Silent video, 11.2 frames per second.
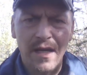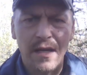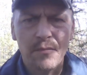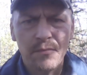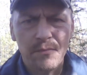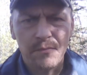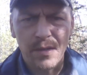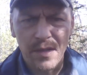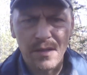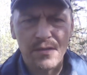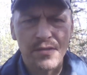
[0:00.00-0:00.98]
that,
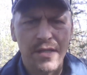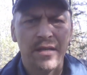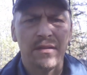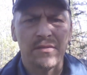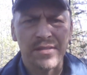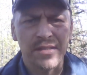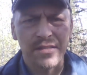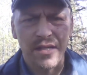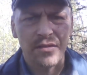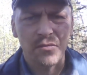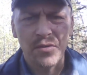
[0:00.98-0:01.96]
but understand there's things
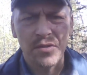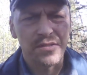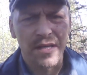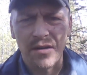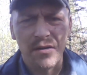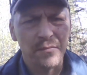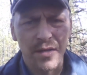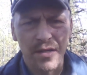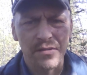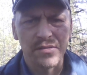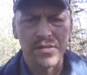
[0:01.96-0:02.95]
out in the woods that aren't
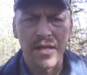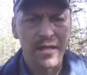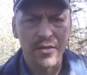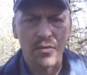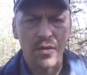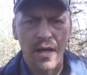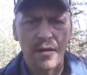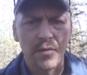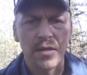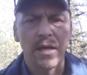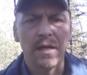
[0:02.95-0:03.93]
bears that don't
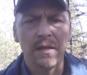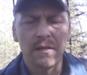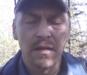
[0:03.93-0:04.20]
hibernate."